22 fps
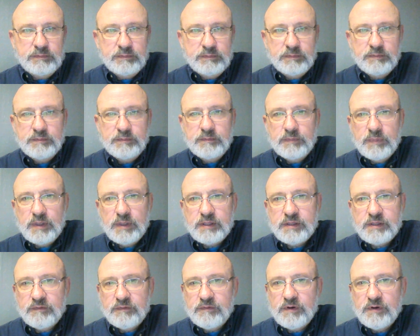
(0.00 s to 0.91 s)

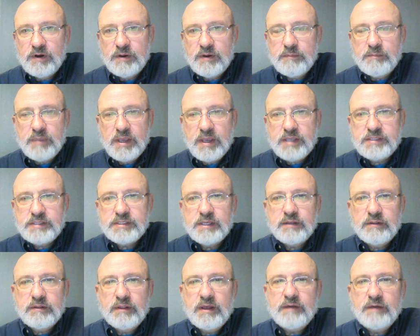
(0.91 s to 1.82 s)
At the very
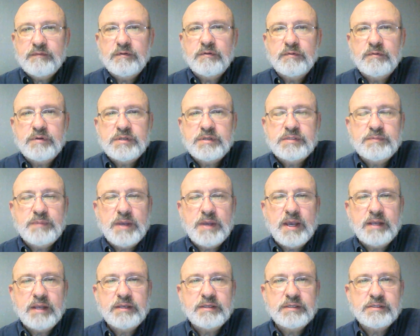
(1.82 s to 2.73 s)
basic level,
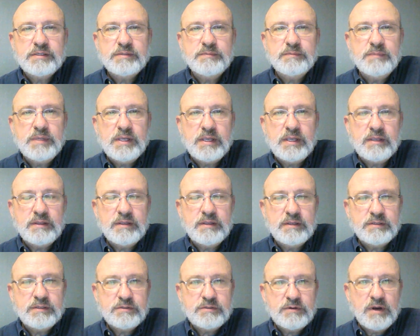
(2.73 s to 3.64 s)
respect is me,
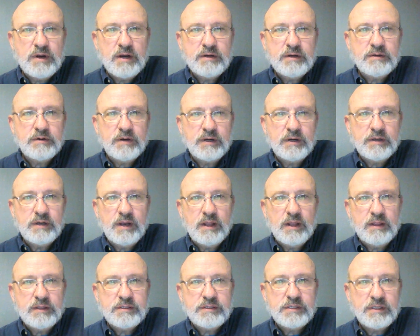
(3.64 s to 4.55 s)
the instructor,
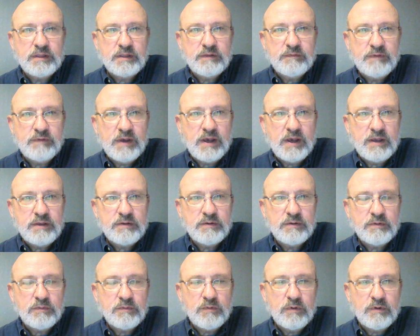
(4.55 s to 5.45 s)
acknowledging the
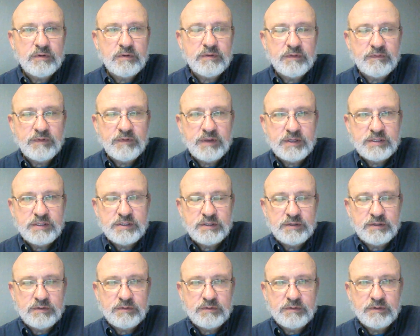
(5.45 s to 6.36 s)
value and worth of each
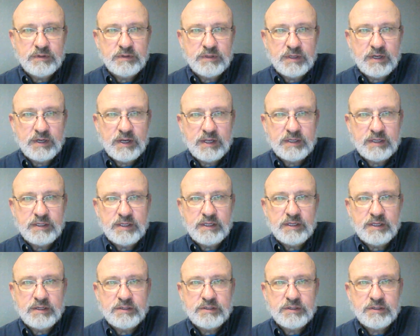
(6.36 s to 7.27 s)
student that I
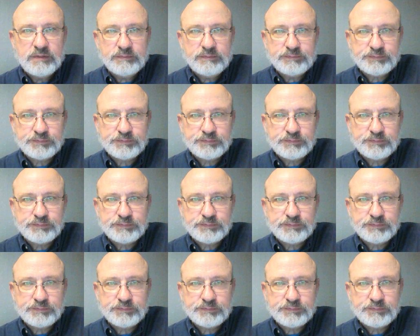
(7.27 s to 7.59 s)
teach.